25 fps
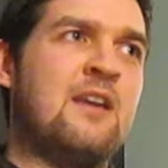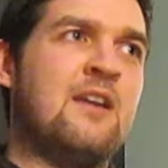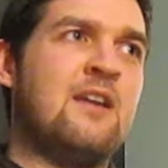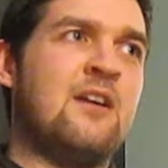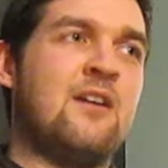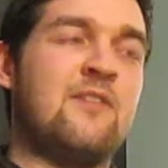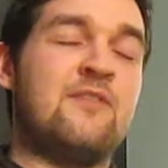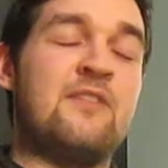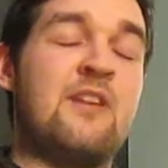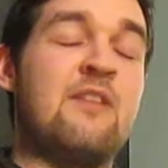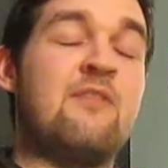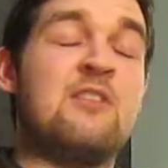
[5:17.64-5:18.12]

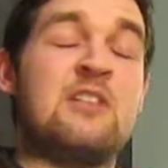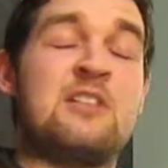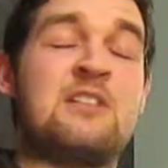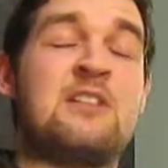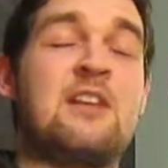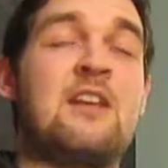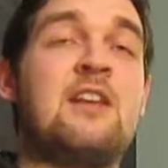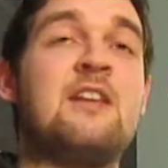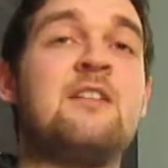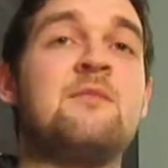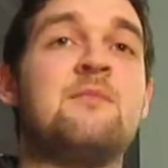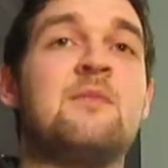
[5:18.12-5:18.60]
I've never
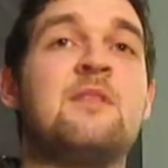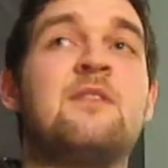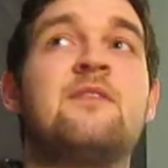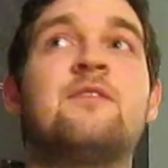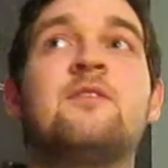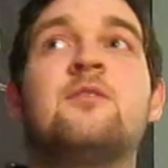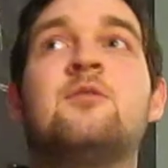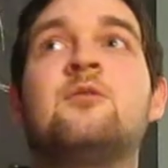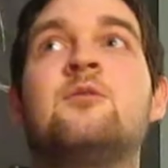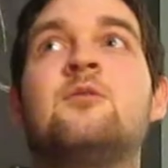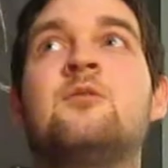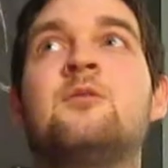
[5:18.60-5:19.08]
seen
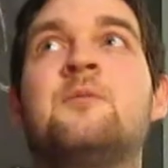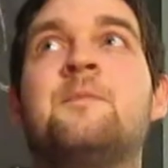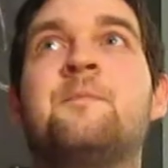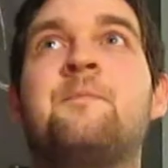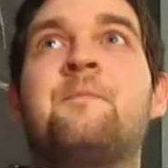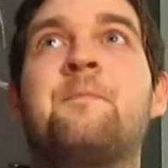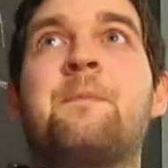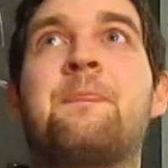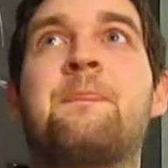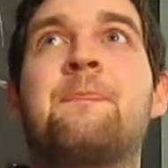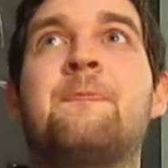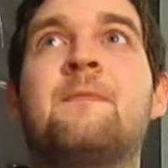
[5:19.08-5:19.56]
before.
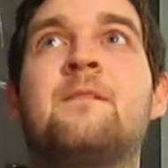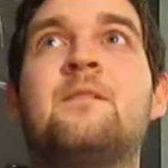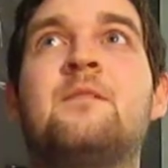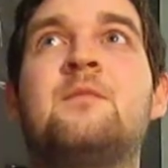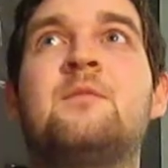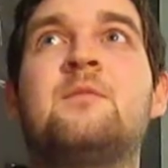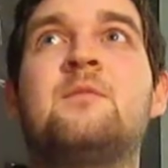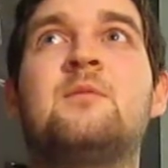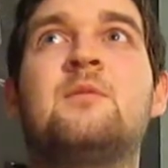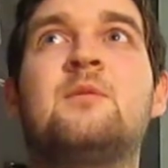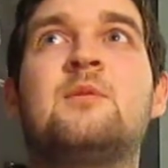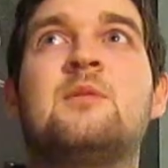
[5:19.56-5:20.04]

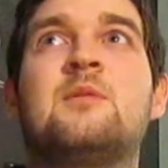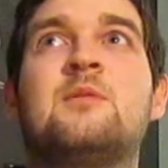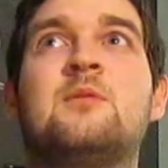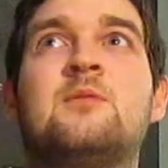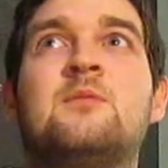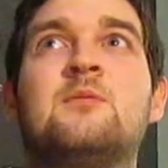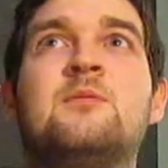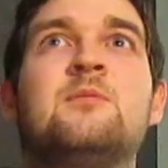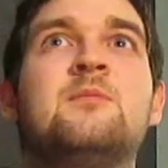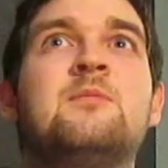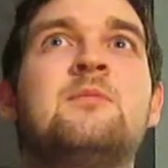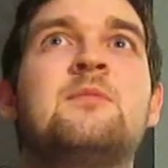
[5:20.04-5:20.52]

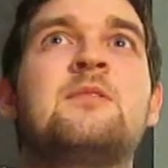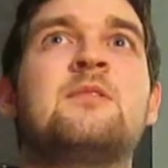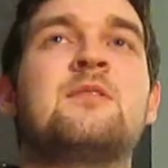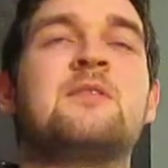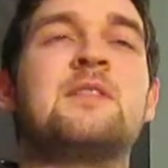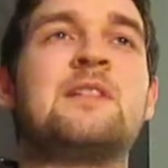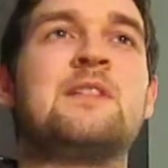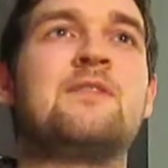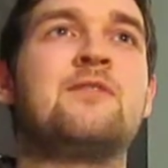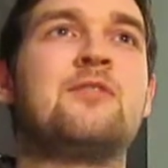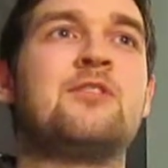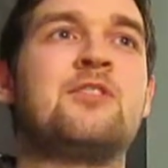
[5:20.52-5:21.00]
All sort of
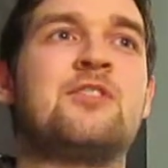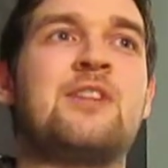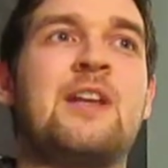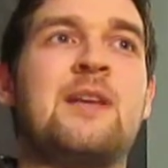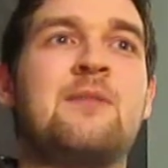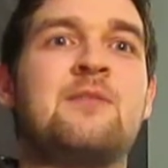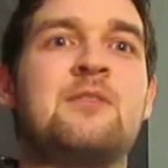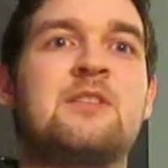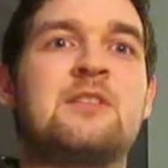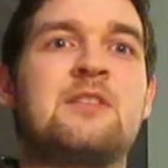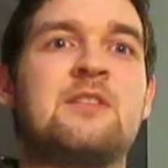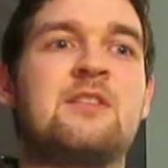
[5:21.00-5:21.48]
different
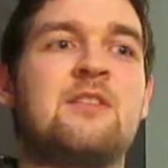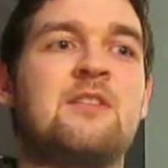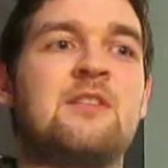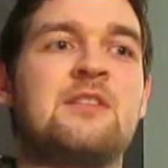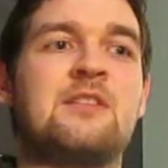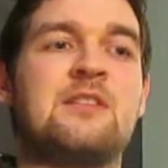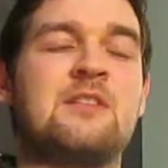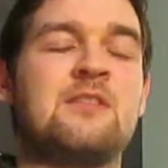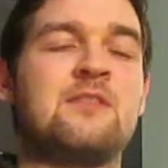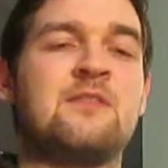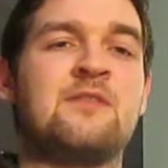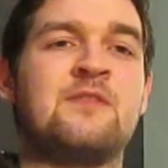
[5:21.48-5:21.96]
shapes and
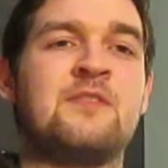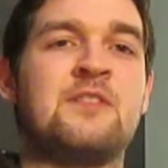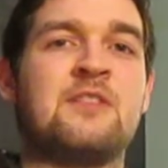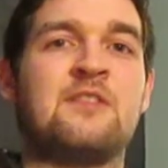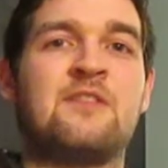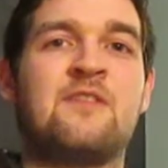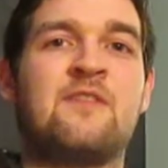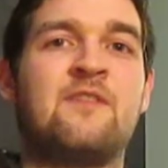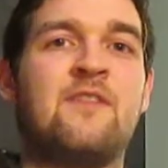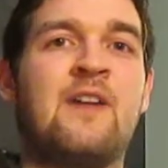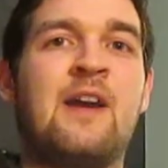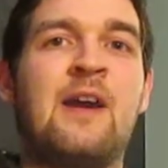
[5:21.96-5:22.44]
sizes of just
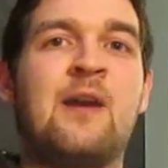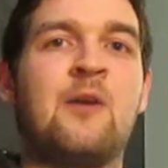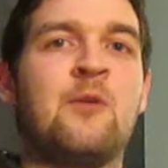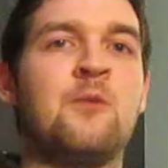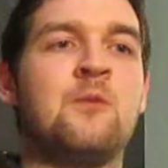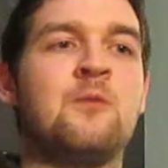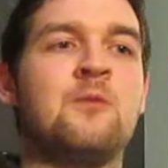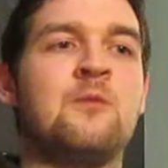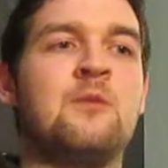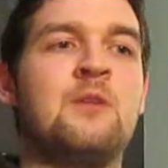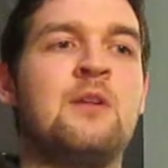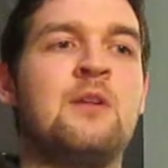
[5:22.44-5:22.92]
fowl,